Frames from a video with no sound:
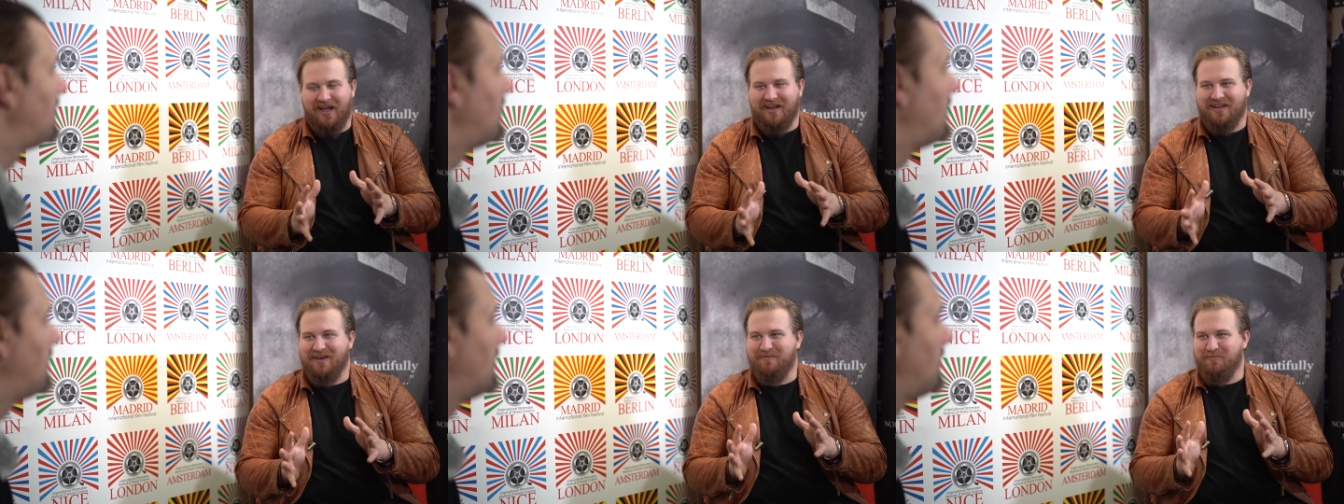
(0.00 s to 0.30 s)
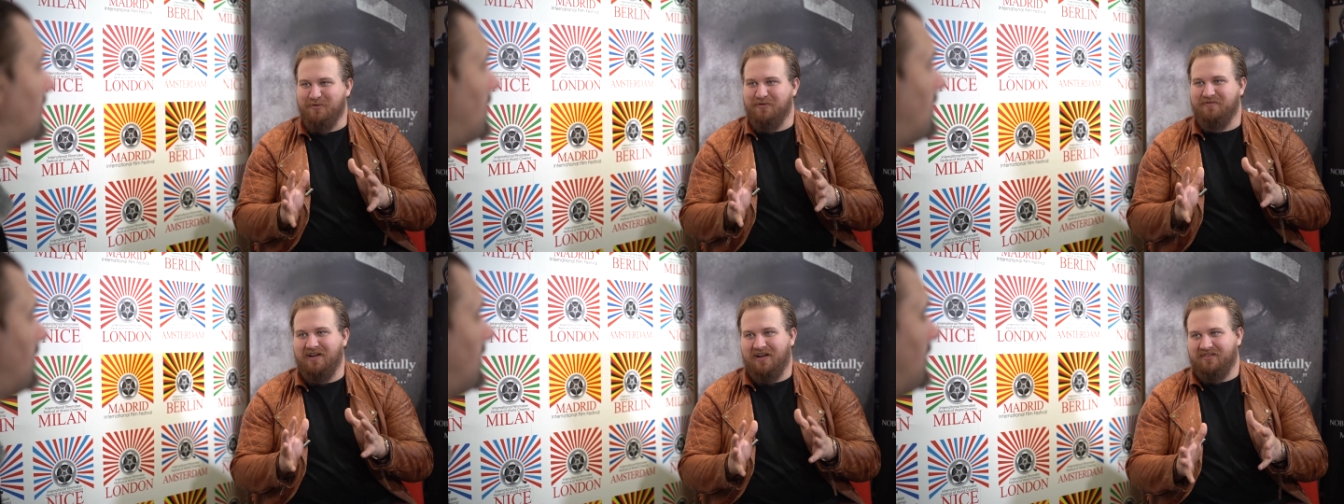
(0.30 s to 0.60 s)
I can
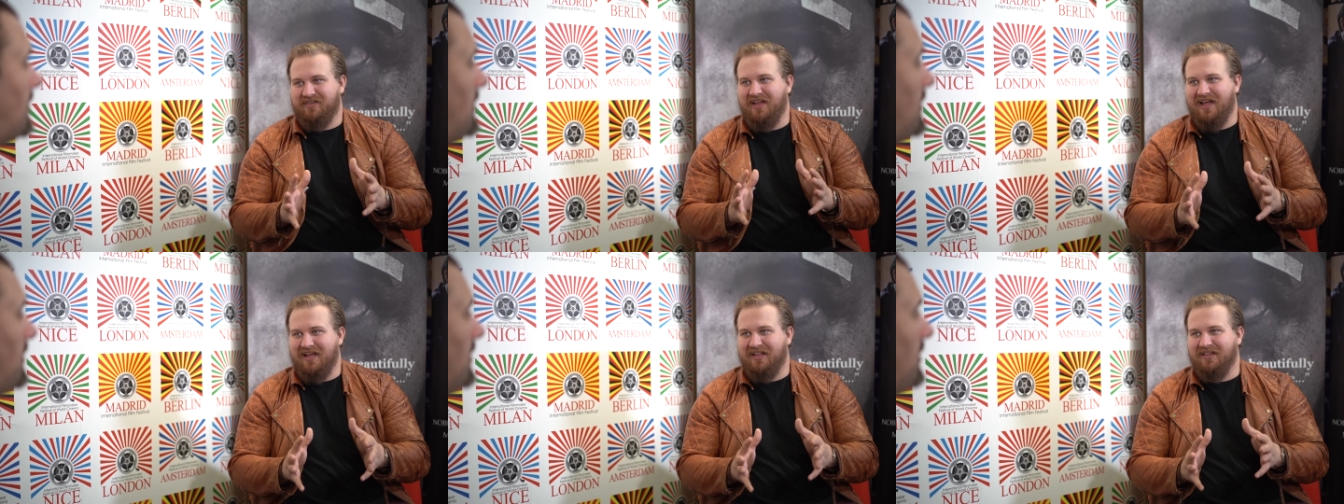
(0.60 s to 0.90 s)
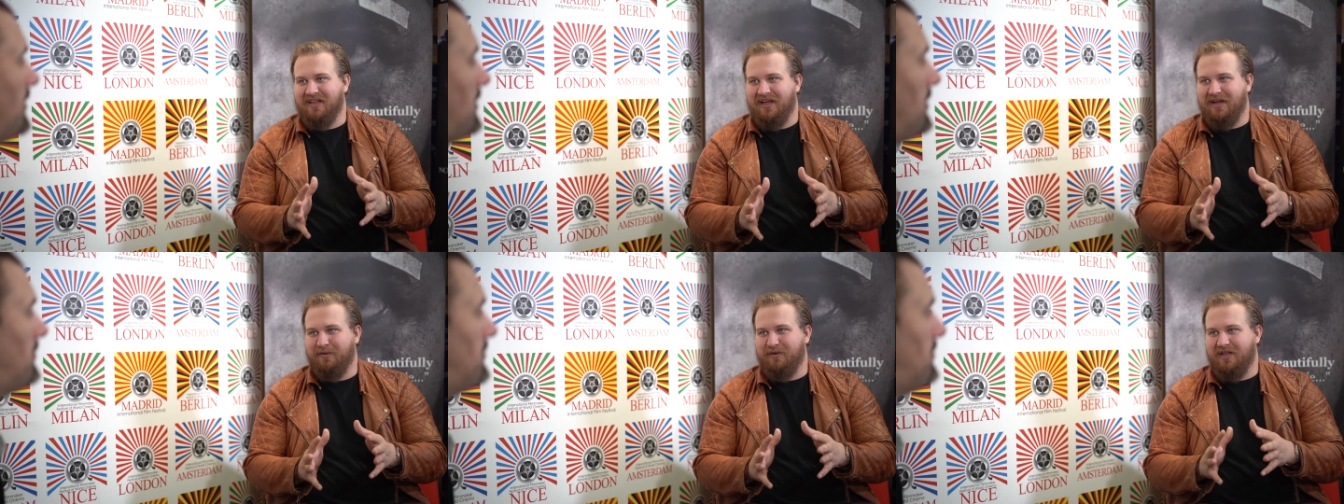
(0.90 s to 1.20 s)
move out to
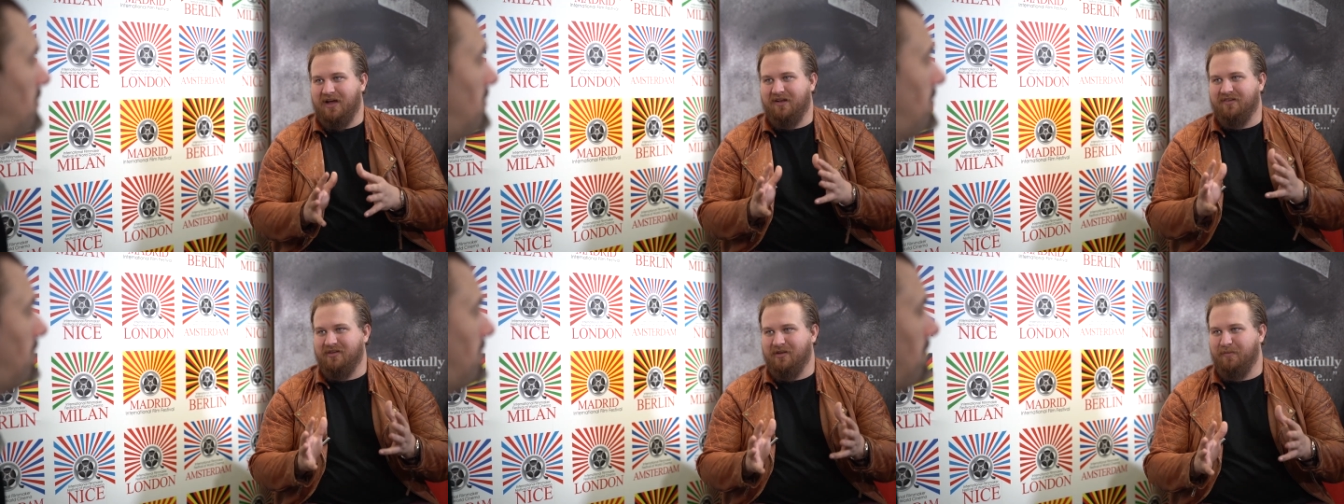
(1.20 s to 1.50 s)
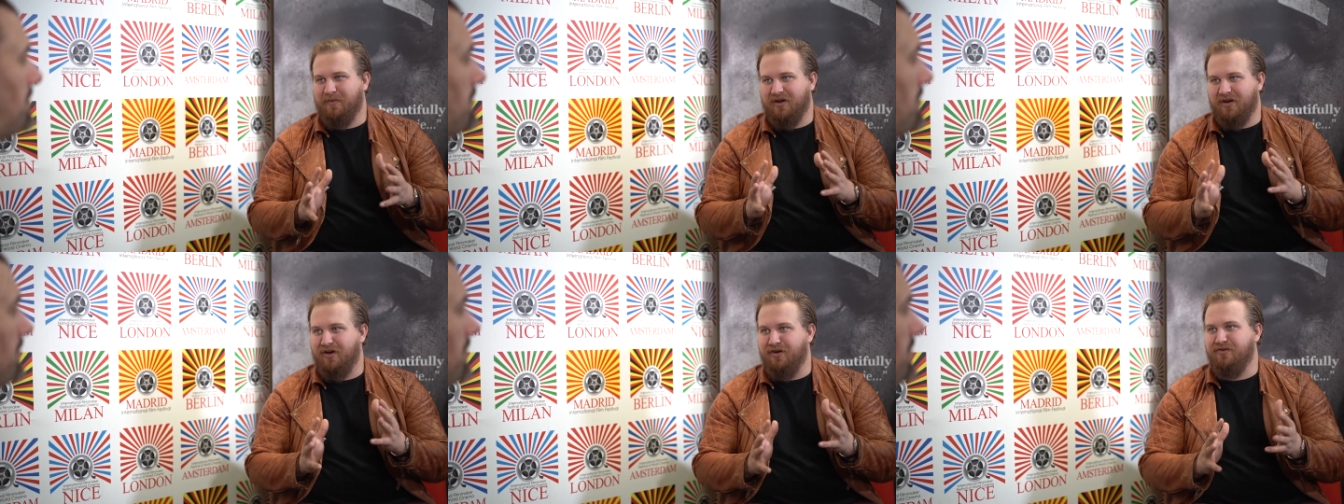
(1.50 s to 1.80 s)
LA without
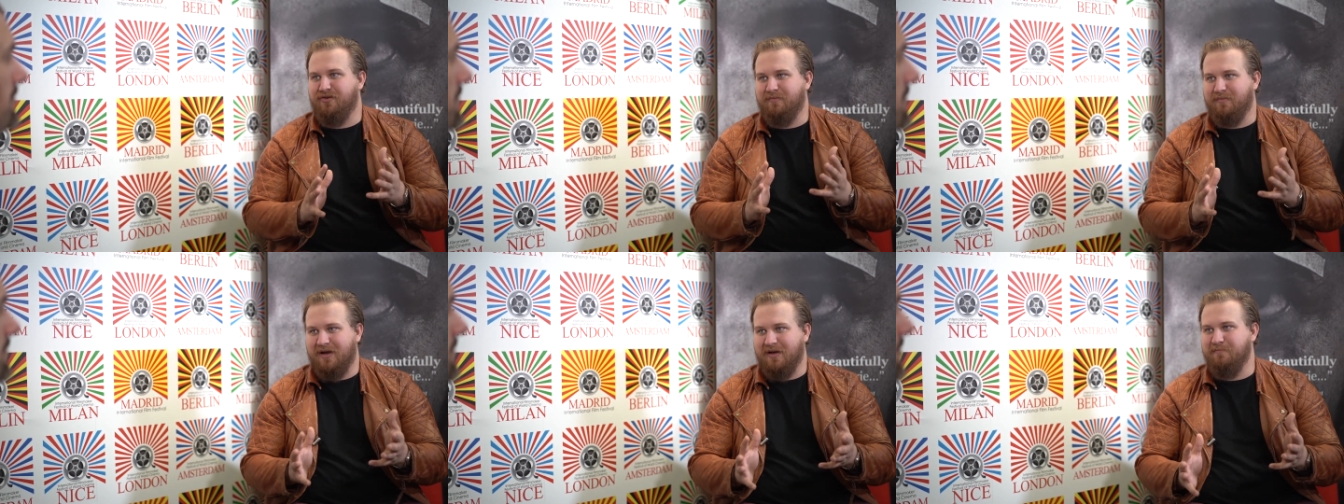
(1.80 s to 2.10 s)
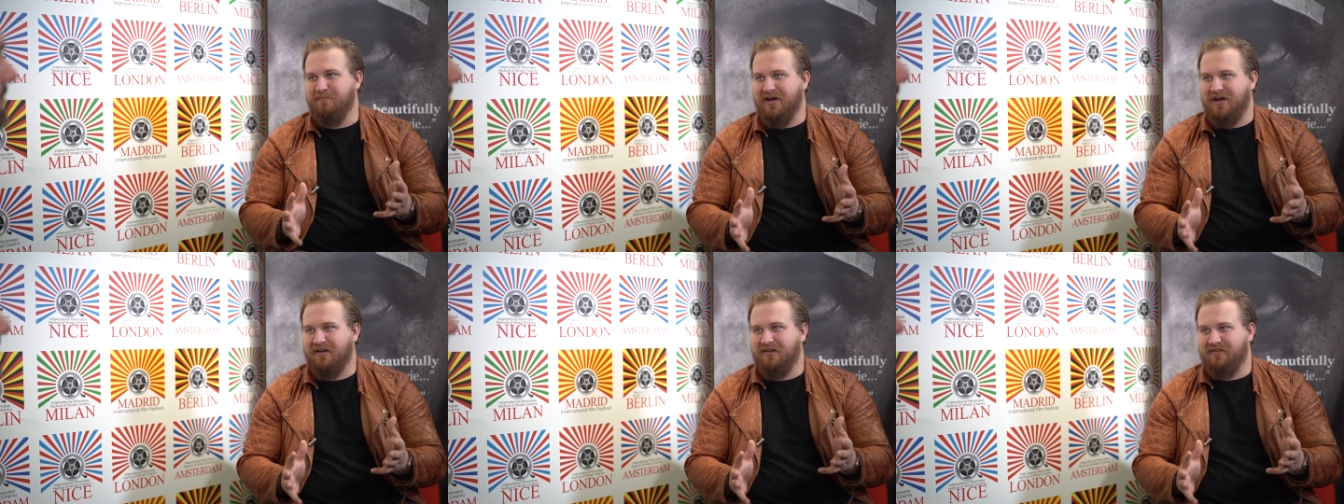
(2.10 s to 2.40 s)
something under my
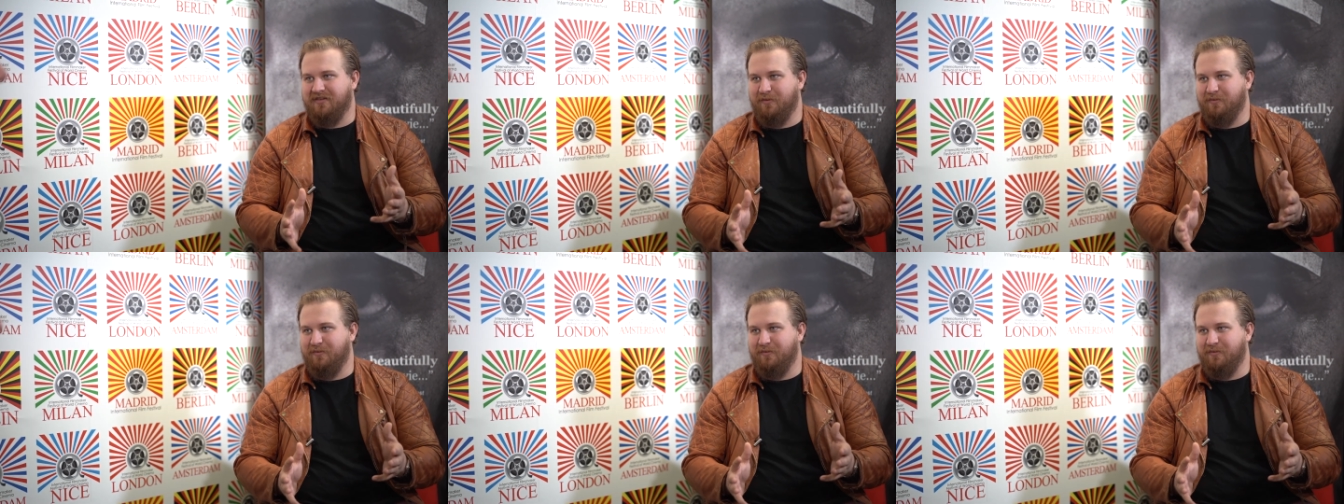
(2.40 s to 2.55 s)
belt.